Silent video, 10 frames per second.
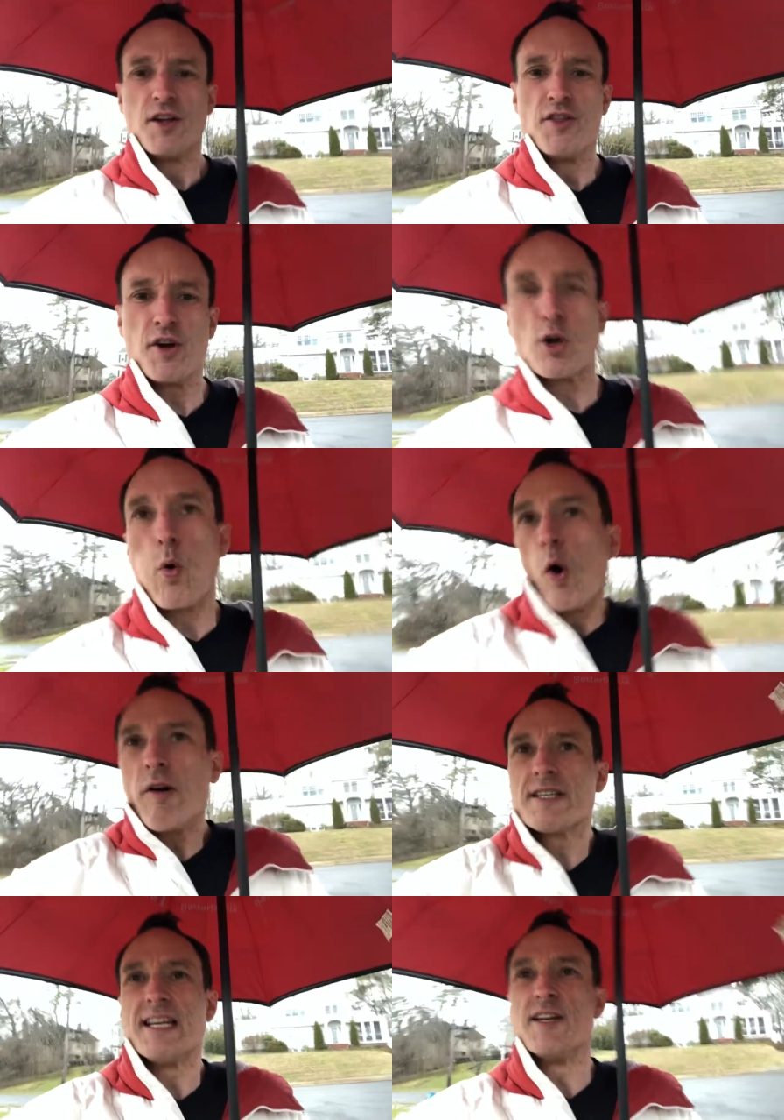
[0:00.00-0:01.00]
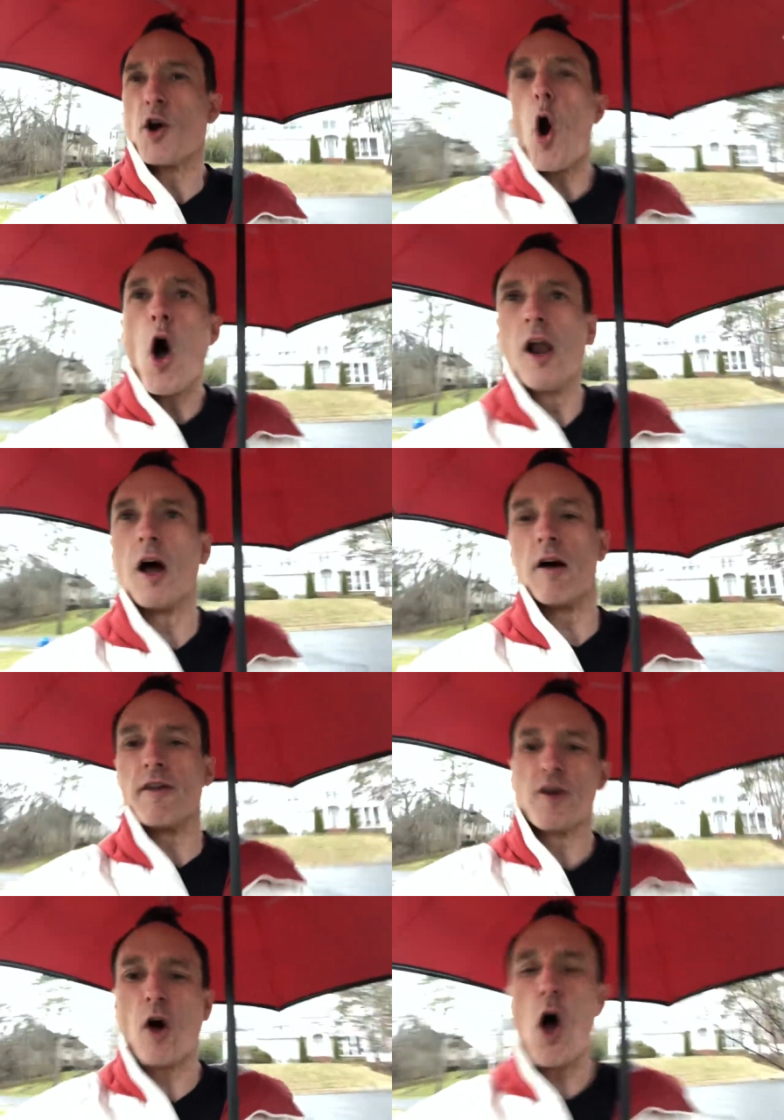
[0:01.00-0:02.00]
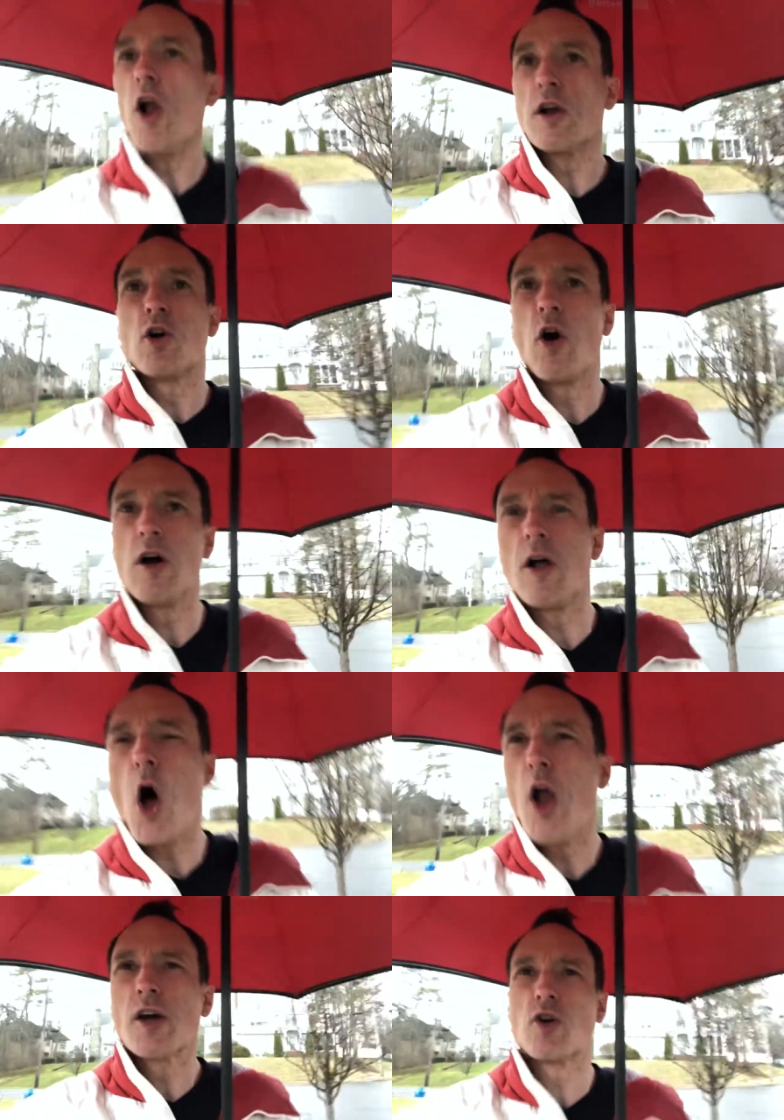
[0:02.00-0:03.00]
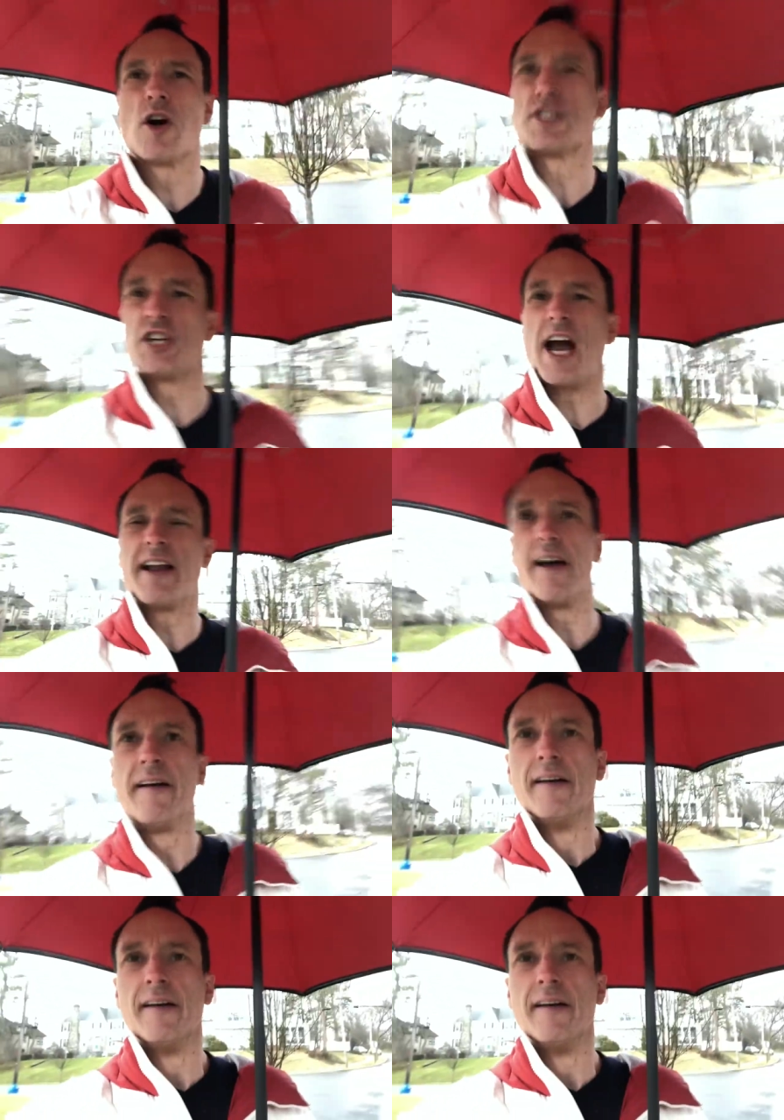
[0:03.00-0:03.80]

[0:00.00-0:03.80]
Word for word: They're quarantined, they all are, and they're all across China.